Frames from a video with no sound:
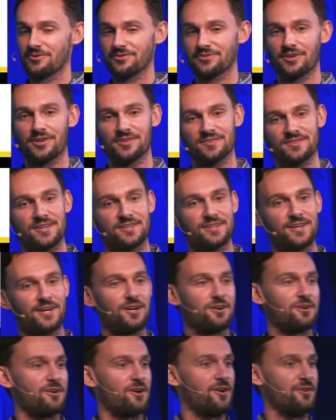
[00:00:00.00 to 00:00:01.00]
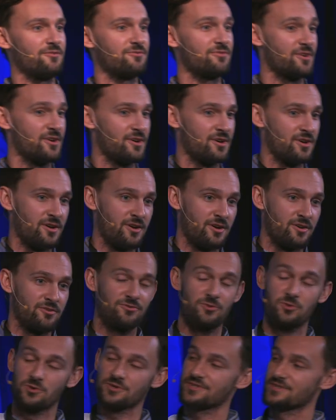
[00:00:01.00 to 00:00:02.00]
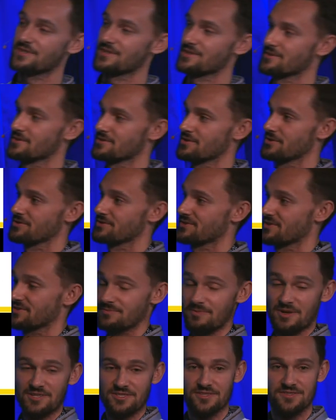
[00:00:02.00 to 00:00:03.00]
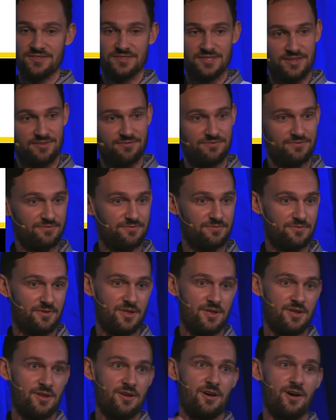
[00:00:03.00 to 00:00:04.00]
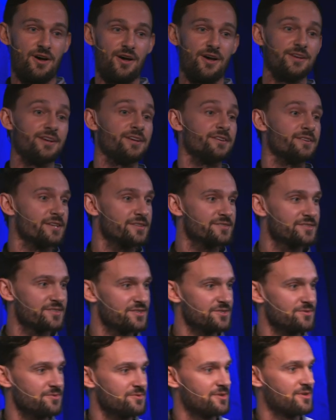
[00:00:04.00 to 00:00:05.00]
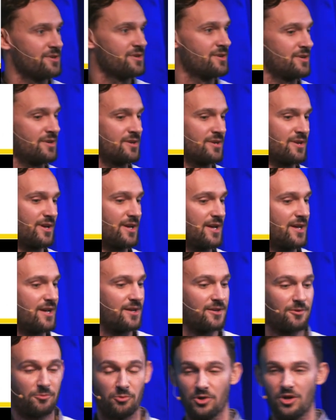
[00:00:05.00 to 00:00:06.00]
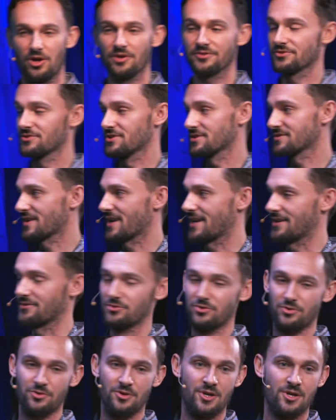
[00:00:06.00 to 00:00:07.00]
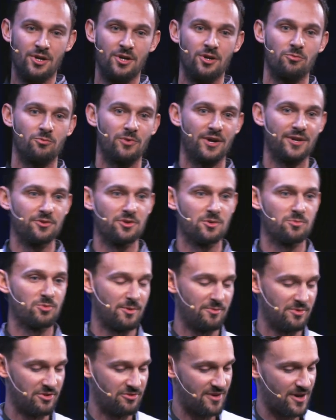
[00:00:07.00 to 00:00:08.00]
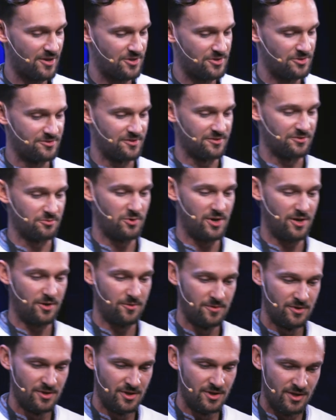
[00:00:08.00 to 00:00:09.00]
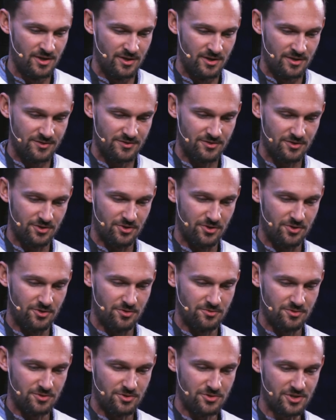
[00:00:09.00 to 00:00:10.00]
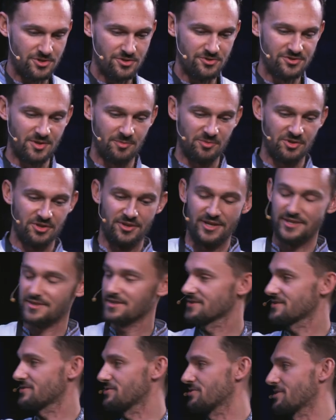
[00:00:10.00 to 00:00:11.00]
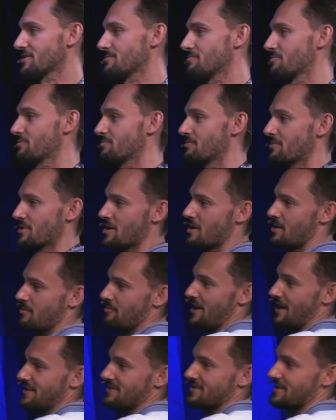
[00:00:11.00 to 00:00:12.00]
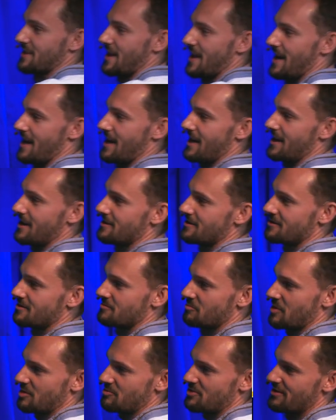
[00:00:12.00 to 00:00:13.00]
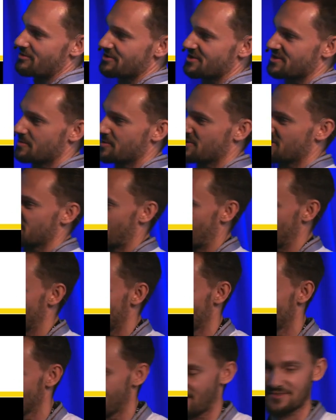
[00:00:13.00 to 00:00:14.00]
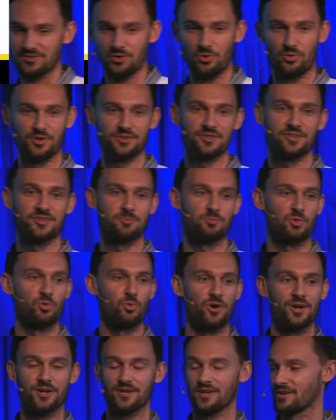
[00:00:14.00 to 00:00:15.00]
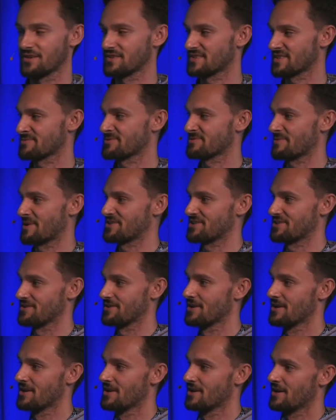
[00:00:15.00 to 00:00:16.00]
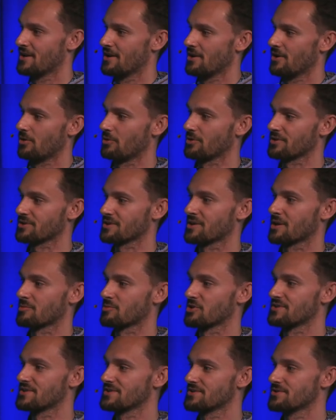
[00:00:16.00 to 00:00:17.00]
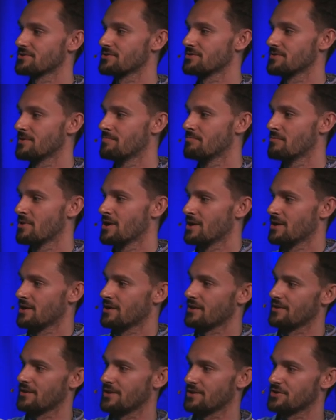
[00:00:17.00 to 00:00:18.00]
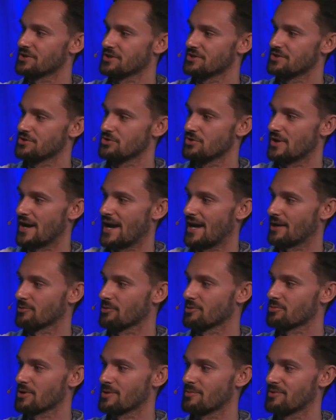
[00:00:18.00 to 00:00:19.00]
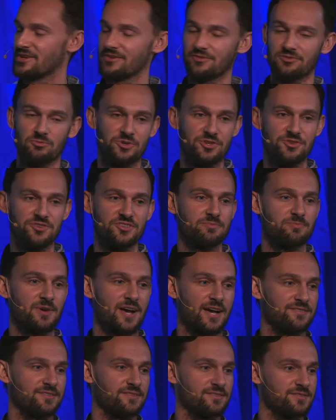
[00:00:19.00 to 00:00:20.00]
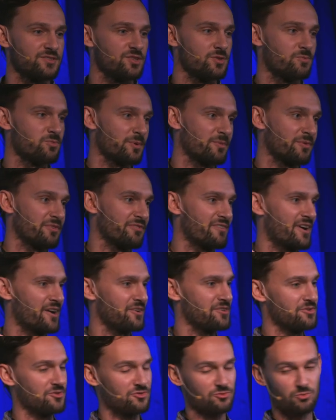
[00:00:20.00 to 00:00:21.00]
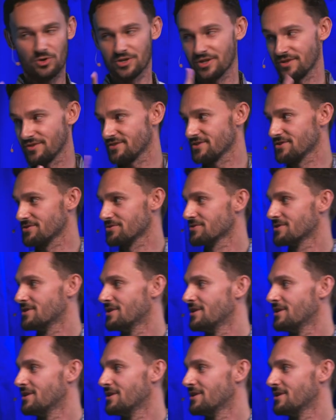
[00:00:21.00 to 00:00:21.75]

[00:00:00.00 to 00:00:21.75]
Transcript: is going to take care of forcing those suspensions if it needs to, and it will also just handle regular primitive values as well. So you could do something like this. You can pass in add. Maybe you have a suspension that's holding the number 1 and a suspension holding the number 2. And then you could do add with primitives where you just pass in 2 primitive values, 1 and 2.